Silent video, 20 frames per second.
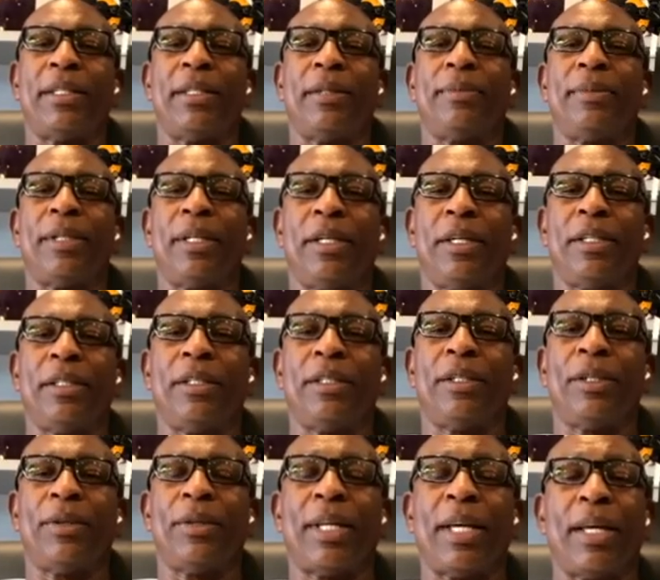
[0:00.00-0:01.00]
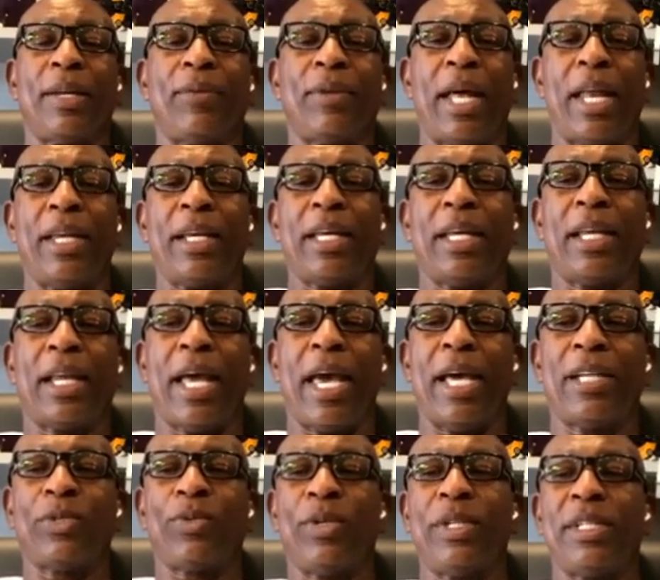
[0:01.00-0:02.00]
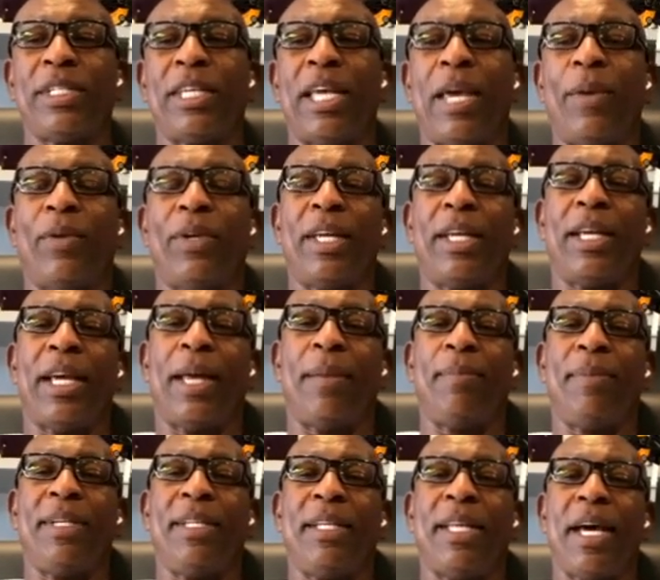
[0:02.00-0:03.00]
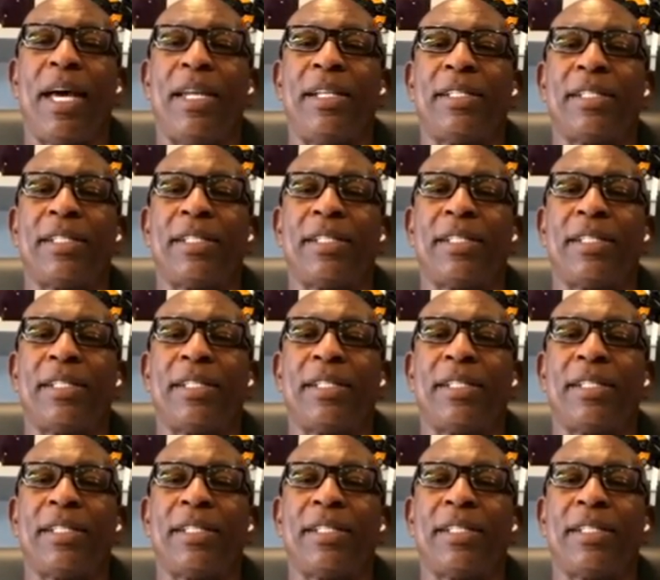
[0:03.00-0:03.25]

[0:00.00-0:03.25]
them. Uh, you know, like, when I look at last week's game where they got beat down in